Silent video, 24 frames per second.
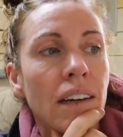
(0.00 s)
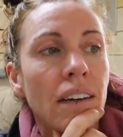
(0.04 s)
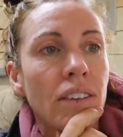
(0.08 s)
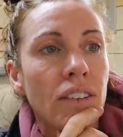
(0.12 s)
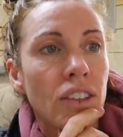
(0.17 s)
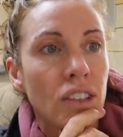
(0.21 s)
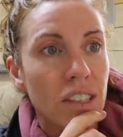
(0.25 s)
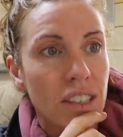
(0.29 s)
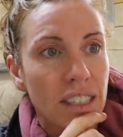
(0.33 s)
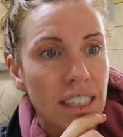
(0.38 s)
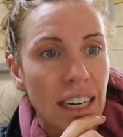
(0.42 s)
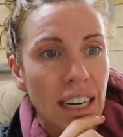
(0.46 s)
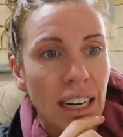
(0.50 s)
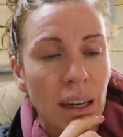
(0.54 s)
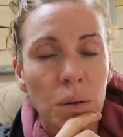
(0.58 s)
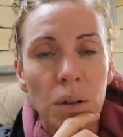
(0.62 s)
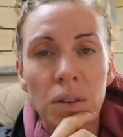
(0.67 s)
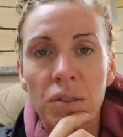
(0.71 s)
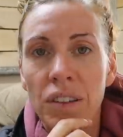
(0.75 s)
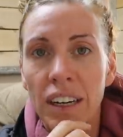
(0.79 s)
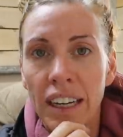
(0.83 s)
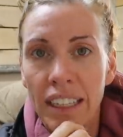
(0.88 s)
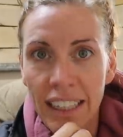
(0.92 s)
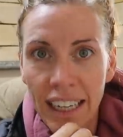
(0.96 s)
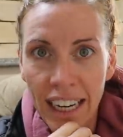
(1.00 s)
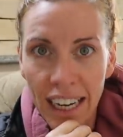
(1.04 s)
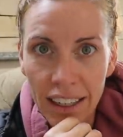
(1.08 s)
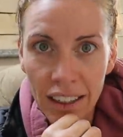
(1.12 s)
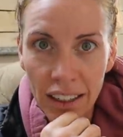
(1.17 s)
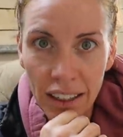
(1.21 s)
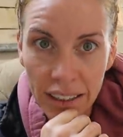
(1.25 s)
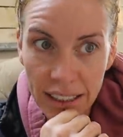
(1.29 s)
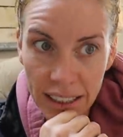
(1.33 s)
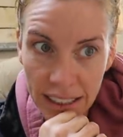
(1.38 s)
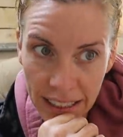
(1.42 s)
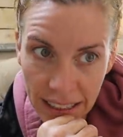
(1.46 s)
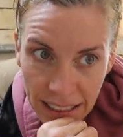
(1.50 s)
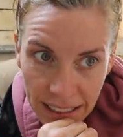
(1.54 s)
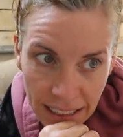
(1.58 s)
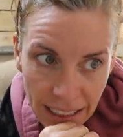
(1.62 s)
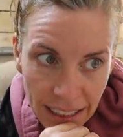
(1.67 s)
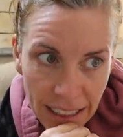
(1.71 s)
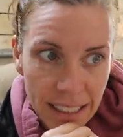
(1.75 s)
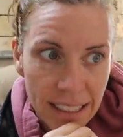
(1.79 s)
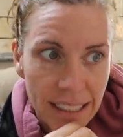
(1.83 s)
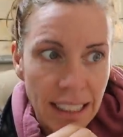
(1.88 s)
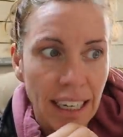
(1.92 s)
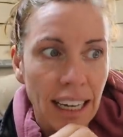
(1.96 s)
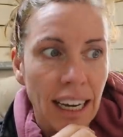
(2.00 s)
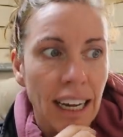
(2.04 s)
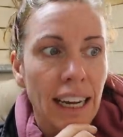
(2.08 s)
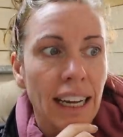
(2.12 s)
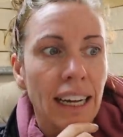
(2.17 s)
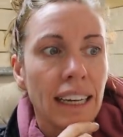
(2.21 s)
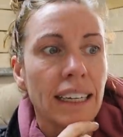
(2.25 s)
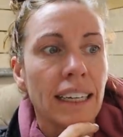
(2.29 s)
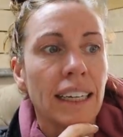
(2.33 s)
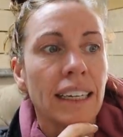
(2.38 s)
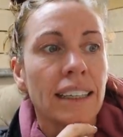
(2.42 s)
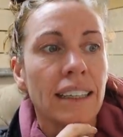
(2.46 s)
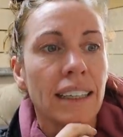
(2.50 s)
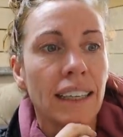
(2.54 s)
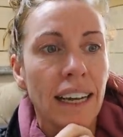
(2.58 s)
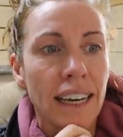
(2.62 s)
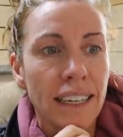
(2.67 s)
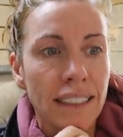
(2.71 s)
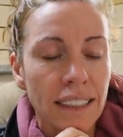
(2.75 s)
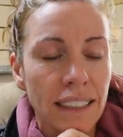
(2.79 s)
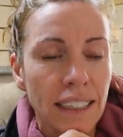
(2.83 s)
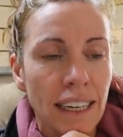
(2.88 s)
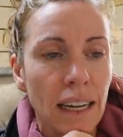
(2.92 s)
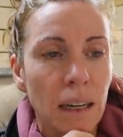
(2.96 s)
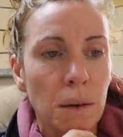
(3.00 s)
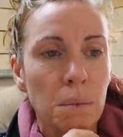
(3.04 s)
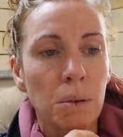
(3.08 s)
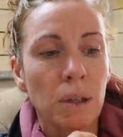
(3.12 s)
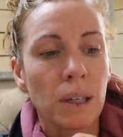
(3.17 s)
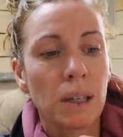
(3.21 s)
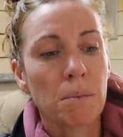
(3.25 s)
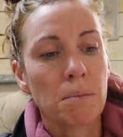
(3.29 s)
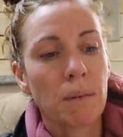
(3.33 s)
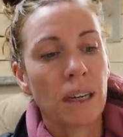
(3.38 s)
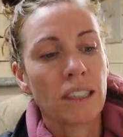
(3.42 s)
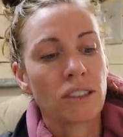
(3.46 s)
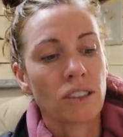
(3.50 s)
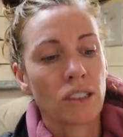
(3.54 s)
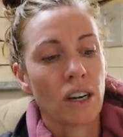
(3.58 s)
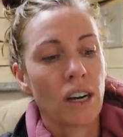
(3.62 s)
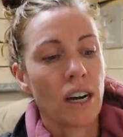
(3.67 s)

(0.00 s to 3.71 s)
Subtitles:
Thursday night we finally had our CT scan in London at a pretty major